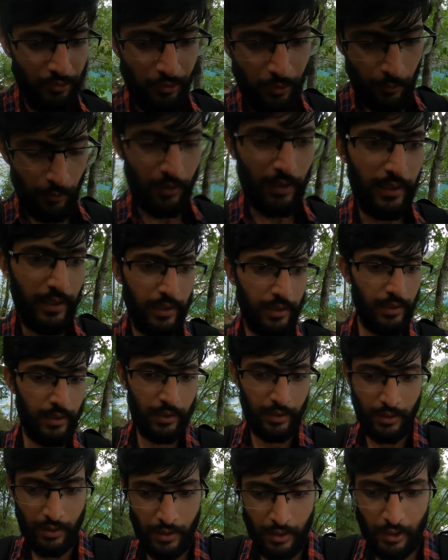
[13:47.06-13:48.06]
slowly
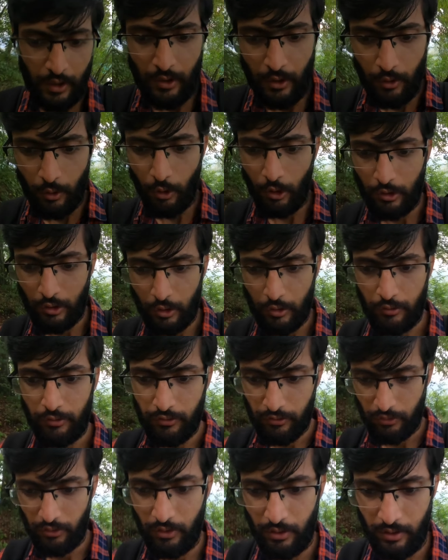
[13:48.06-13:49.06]
lot of
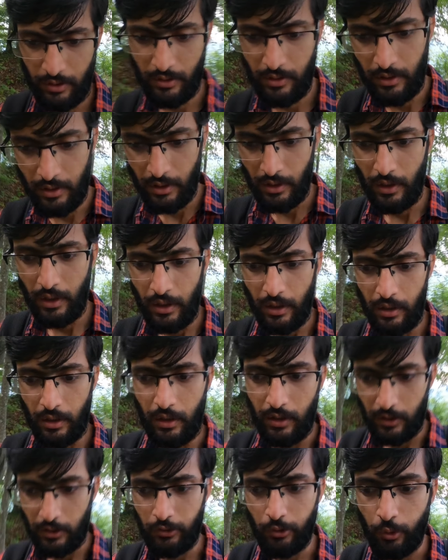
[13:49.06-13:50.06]

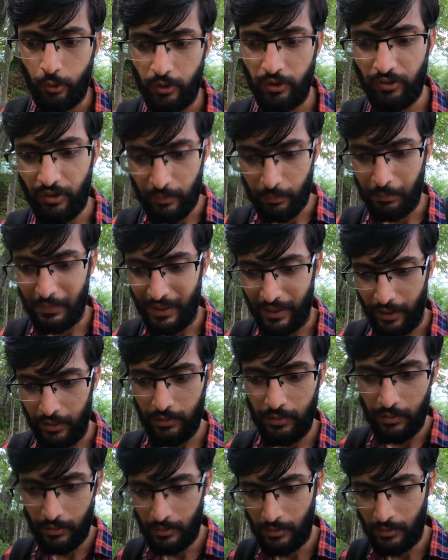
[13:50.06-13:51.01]
tourism began.